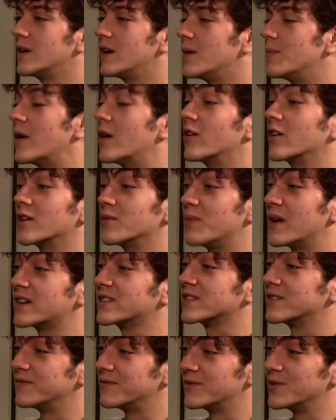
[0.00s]
American
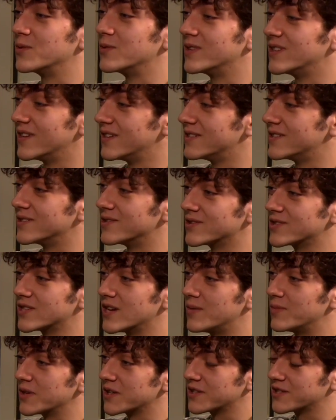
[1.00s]
Mexican food into your
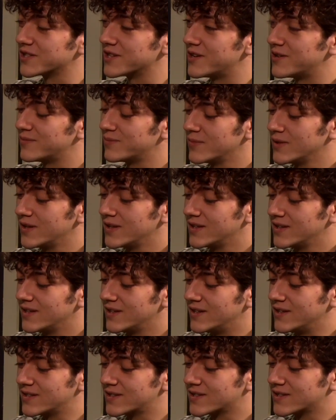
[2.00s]
stomach. So
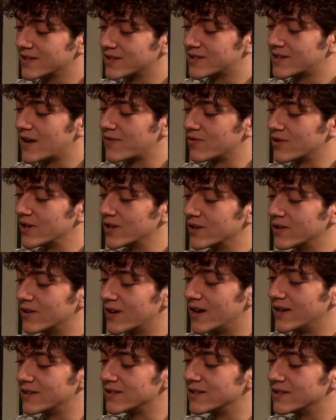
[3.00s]
it's definitely a good
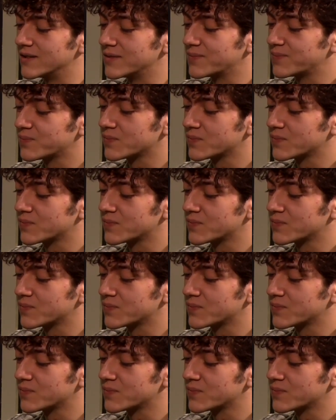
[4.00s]
idea.